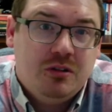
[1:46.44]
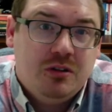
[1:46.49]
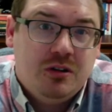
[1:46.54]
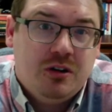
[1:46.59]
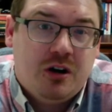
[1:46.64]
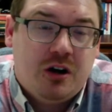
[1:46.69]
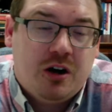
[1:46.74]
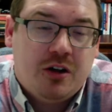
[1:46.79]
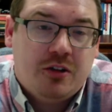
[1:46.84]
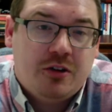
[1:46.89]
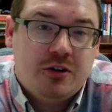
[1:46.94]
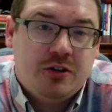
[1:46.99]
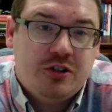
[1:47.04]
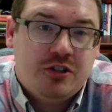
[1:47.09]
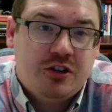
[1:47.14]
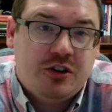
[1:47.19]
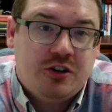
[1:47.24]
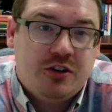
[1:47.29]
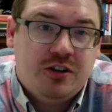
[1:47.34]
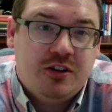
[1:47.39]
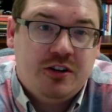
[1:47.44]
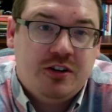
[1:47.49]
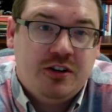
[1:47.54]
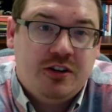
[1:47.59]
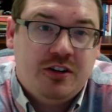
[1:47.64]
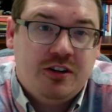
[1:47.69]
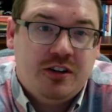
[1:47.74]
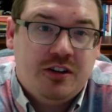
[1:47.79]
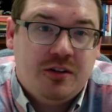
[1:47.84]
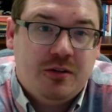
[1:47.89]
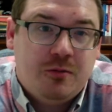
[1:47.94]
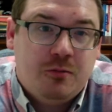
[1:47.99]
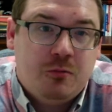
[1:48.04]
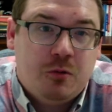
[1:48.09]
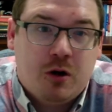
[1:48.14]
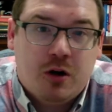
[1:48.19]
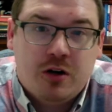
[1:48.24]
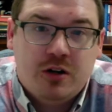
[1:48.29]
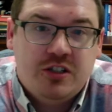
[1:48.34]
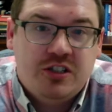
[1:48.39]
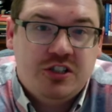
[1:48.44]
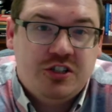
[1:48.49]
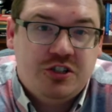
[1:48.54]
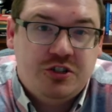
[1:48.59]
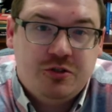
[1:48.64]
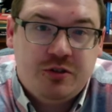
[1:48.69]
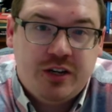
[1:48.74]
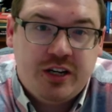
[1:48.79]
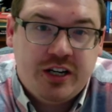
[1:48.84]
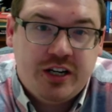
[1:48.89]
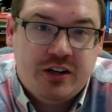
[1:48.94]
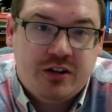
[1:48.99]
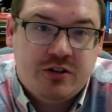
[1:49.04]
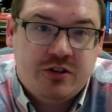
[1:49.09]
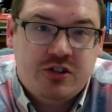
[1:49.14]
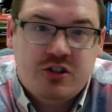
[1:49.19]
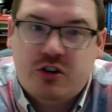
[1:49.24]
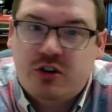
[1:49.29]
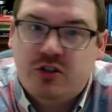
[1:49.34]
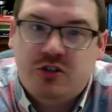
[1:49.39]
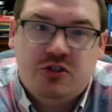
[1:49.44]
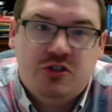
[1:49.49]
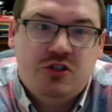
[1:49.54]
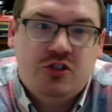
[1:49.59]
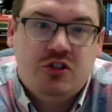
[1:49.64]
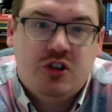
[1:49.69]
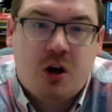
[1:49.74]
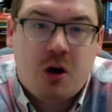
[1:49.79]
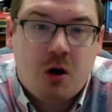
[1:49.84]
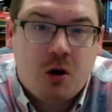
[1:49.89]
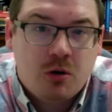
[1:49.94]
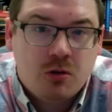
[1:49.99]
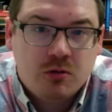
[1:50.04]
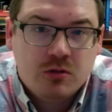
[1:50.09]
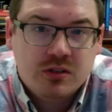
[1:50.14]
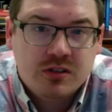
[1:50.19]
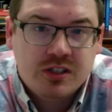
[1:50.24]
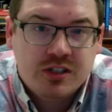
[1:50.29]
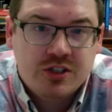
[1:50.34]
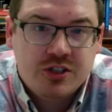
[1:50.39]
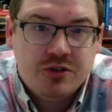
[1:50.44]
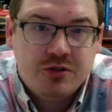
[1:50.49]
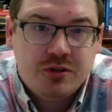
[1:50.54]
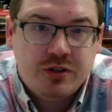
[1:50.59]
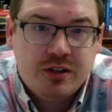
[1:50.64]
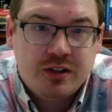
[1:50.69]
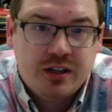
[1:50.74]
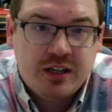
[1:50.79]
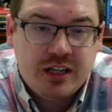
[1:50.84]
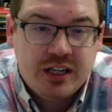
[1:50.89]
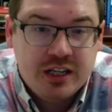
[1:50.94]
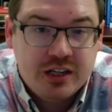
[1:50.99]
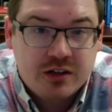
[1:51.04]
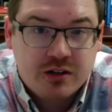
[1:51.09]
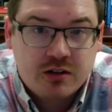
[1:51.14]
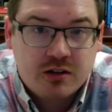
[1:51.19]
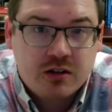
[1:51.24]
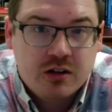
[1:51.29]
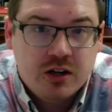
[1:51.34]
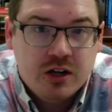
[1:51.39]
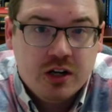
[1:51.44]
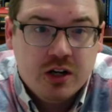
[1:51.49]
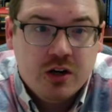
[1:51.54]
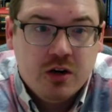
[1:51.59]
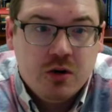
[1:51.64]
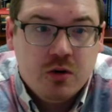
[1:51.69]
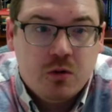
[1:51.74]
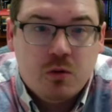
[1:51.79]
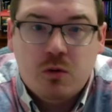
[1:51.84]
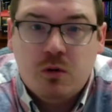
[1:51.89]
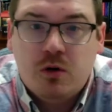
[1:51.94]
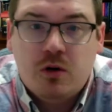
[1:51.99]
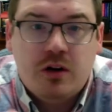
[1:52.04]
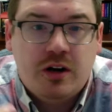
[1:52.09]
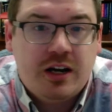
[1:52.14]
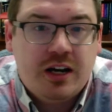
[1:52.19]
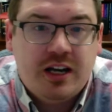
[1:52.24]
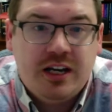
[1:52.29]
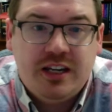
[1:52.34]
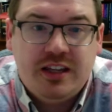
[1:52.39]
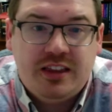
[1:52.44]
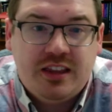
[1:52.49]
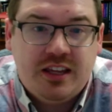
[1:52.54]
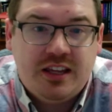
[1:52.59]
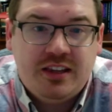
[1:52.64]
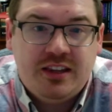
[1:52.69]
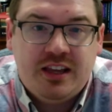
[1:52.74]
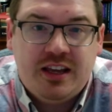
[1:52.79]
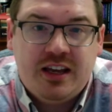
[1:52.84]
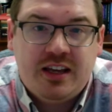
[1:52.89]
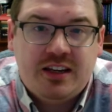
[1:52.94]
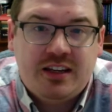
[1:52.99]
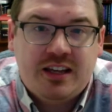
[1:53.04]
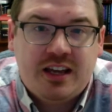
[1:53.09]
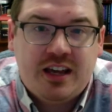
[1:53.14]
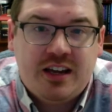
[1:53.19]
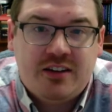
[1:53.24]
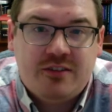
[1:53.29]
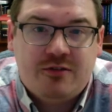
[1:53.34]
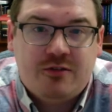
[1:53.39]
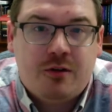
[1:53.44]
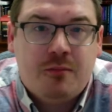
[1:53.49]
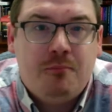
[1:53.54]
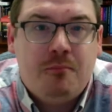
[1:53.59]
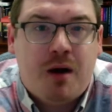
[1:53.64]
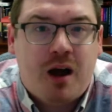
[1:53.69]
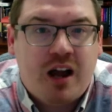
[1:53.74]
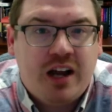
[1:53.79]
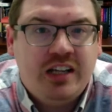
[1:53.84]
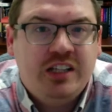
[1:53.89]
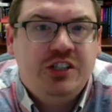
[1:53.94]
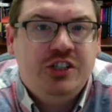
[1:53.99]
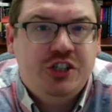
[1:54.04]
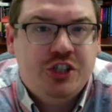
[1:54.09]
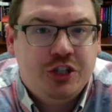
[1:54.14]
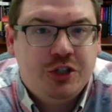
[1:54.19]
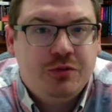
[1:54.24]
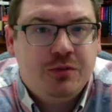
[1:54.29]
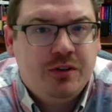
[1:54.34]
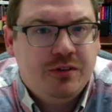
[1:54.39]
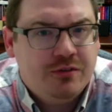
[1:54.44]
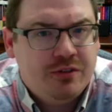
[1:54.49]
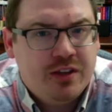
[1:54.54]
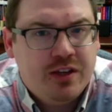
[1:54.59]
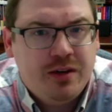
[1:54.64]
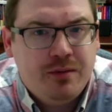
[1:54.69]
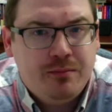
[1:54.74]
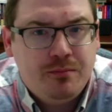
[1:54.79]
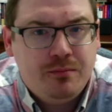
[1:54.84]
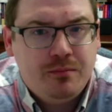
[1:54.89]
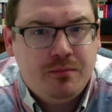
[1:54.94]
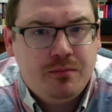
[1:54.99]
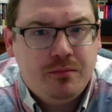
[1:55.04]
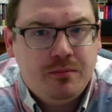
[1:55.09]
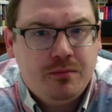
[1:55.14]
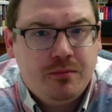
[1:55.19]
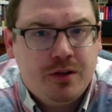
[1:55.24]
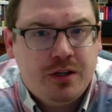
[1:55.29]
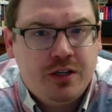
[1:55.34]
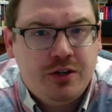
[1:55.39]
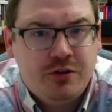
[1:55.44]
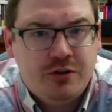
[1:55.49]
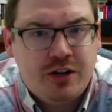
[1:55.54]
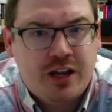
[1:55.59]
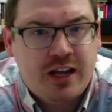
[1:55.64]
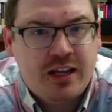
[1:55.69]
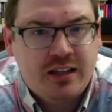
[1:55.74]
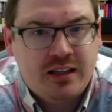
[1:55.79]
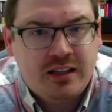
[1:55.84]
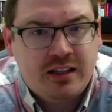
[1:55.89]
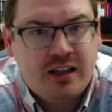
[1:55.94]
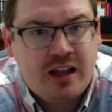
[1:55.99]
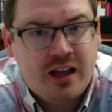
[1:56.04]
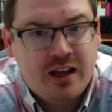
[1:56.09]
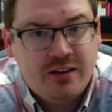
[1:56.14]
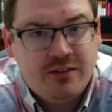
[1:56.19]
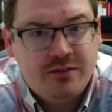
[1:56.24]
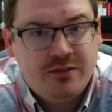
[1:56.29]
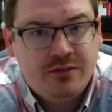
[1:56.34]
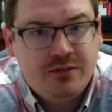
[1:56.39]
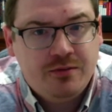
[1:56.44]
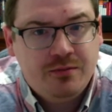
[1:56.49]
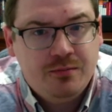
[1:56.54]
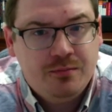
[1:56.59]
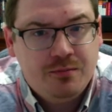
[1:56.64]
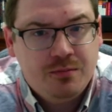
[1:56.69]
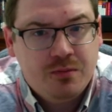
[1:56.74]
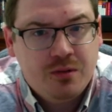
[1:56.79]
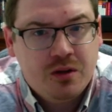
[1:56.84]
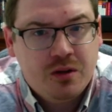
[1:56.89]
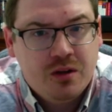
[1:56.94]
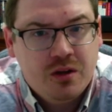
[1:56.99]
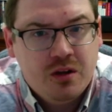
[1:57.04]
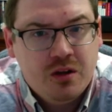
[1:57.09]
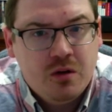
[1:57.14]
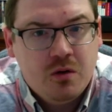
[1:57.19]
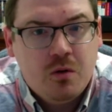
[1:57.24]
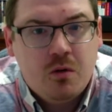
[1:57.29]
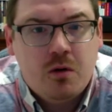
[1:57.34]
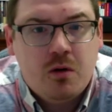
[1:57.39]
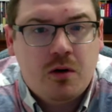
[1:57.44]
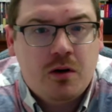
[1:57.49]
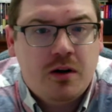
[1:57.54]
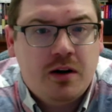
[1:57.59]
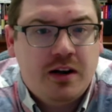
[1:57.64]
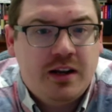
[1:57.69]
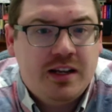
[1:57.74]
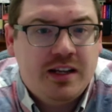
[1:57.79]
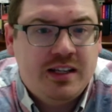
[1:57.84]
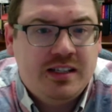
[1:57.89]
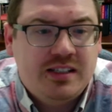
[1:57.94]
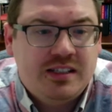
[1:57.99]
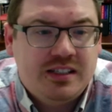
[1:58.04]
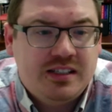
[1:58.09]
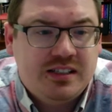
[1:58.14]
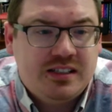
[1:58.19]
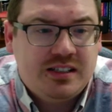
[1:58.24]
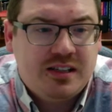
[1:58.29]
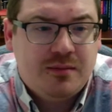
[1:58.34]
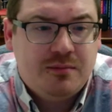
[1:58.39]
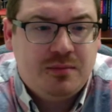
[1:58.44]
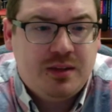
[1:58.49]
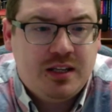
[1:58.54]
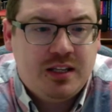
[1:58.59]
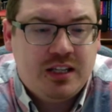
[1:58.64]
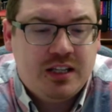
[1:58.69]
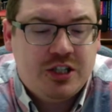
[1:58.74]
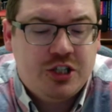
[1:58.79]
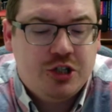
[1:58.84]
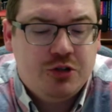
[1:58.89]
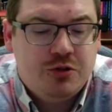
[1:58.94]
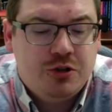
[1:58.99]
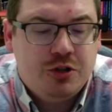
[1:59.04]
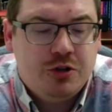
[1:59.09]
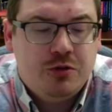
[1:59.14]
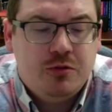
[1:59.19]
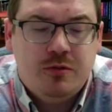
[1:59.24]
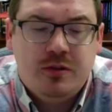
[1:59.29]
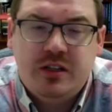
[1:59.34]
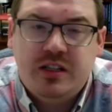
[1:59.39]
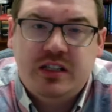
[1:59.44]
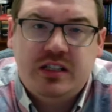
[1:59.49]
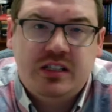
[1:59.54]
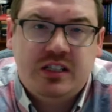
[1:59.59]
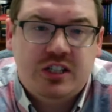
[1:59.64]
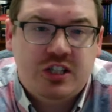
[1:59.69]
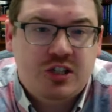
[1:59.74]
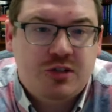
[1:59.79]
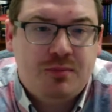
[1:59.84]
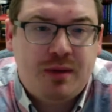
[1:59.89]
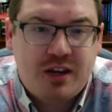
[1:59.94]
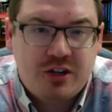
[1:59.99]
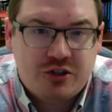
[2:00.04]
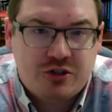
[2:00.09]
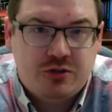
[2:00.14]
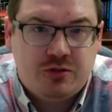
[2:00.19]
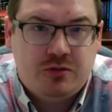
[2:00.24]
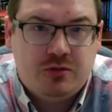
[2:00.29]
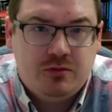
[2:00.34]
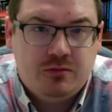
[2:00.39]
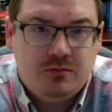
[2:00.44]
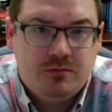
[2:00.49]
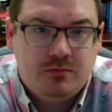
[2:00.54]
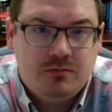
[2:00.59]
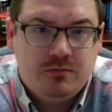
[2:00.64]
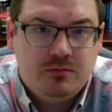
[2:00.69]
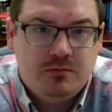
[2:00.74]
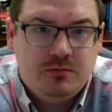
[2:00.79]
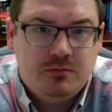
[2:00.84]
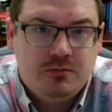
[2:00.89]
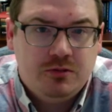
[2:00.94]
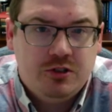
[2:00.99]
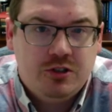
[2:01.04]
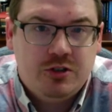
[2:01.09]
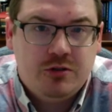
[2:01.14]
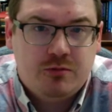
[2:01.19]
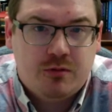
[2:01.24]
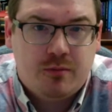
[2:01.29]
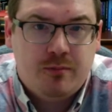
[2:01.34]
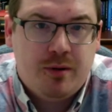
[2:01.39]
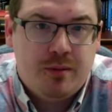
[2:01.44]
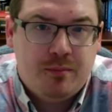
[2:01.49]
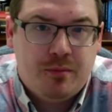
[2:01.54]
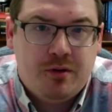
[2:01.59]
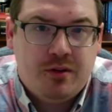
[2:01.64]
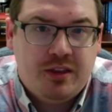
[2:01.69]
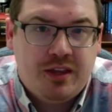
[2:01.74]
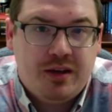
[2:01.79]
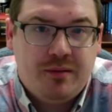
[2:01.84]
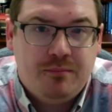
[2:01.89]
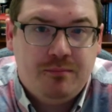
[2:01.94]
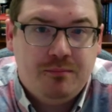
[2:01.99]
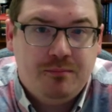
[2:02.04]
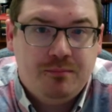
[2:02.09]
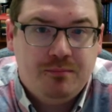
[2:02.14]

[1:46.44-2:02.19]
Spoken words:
Are there certain words that you hear, certain songs that you hear, or anything that kind of reminds you of them in your daily life? Or is it something that you do special to remember them?